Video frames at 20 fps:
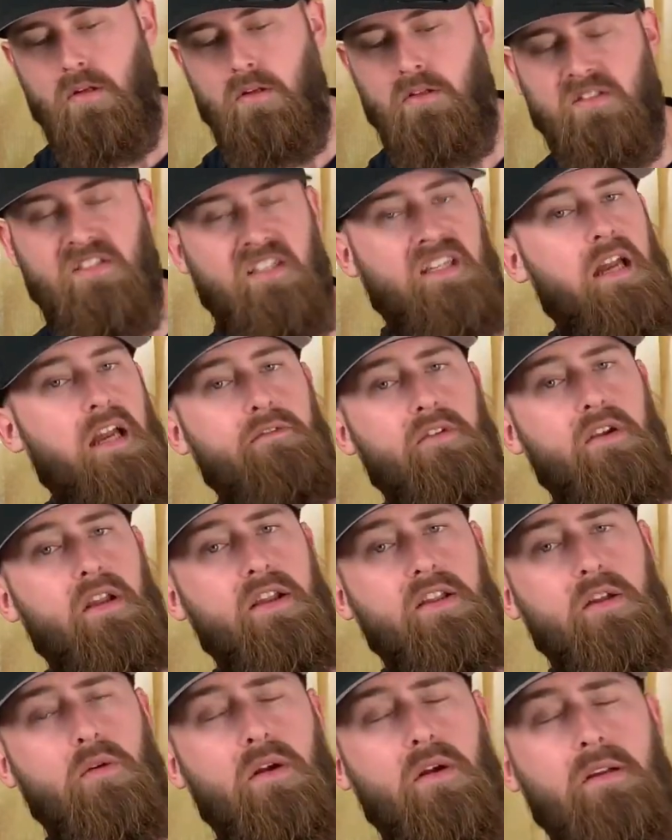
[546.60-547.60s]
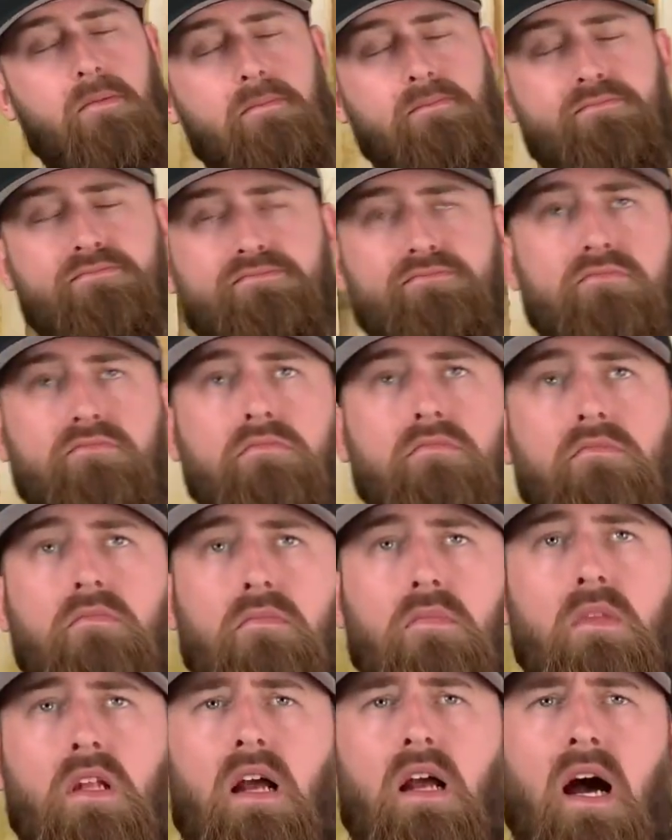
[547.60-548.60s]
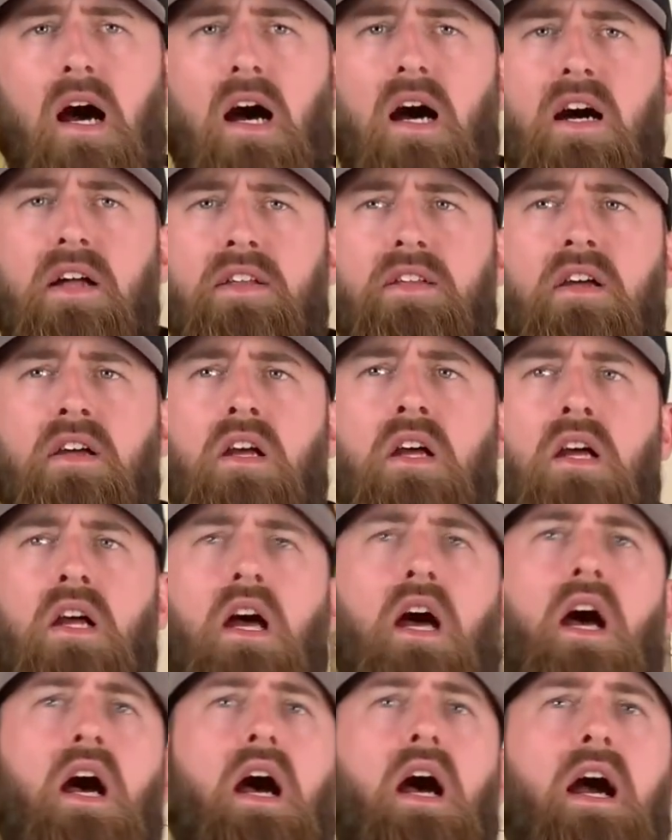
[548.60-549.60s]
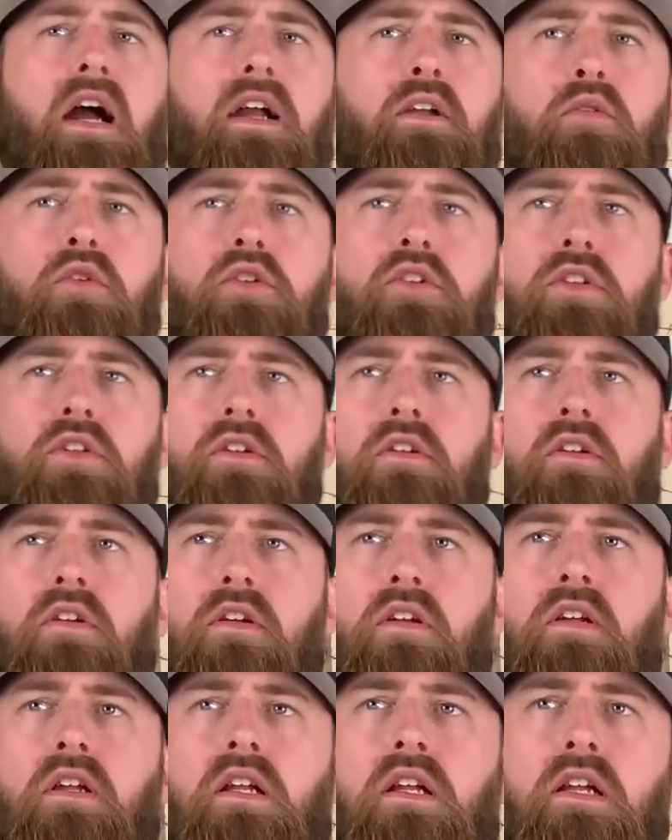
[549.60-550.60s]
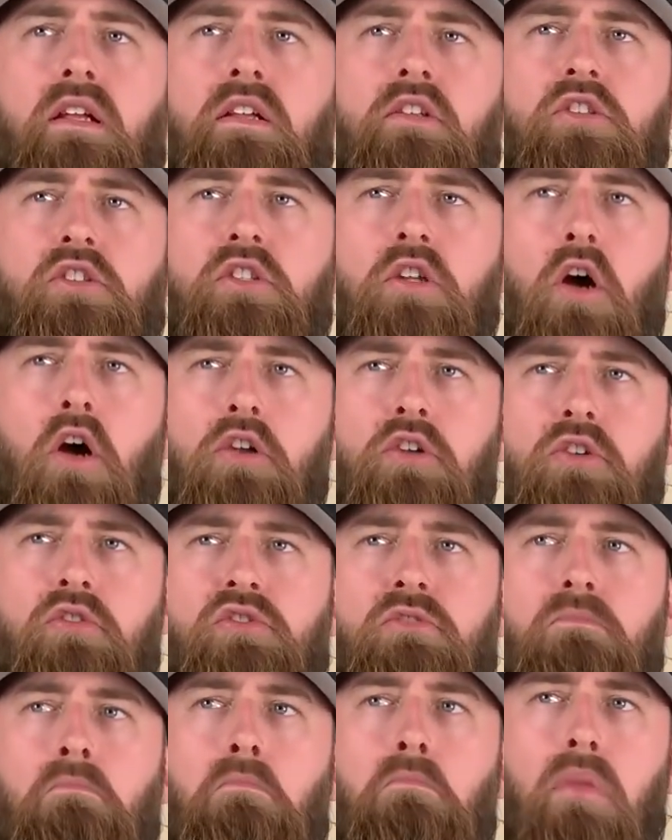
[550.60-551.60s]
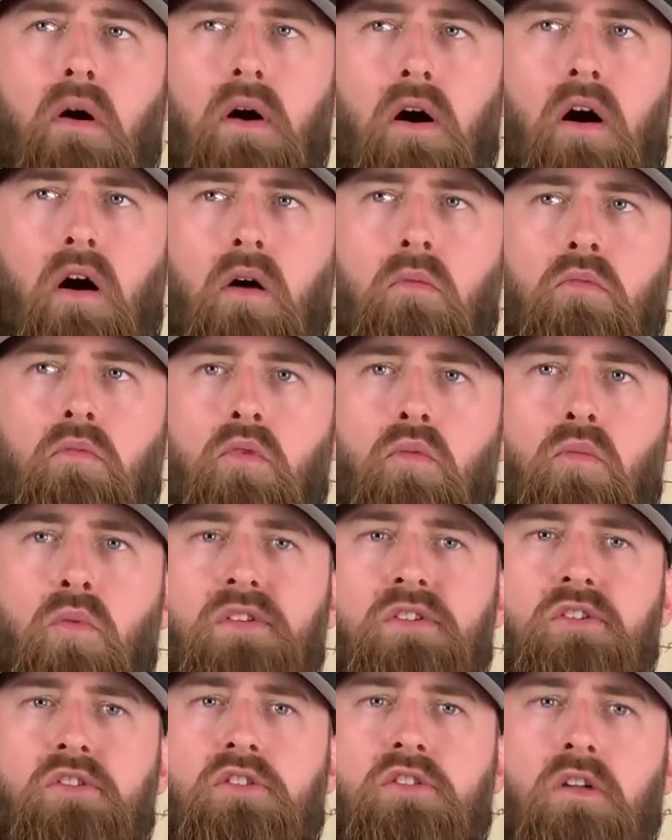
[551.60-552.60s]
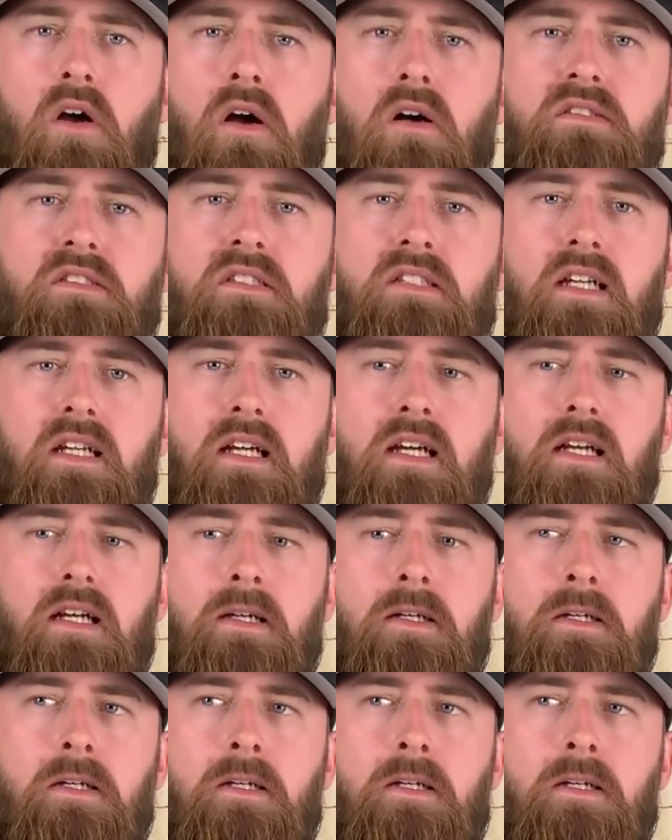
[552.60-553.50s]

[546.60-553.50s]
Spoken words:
together anyway, and I would start using balm when you start to get